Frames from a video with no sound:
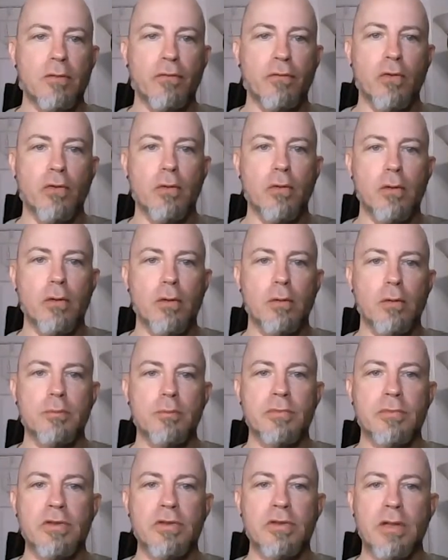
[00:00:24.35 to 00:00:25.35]

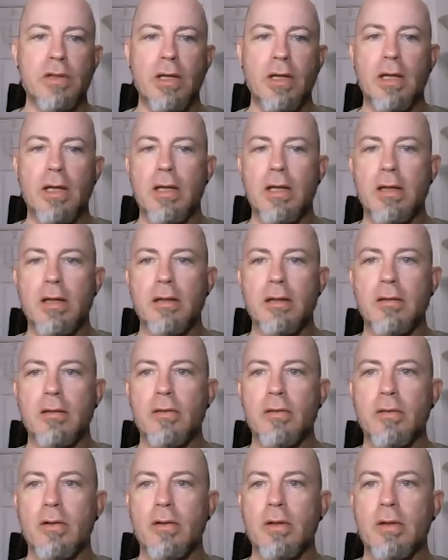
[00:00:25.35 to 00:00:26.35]
forums and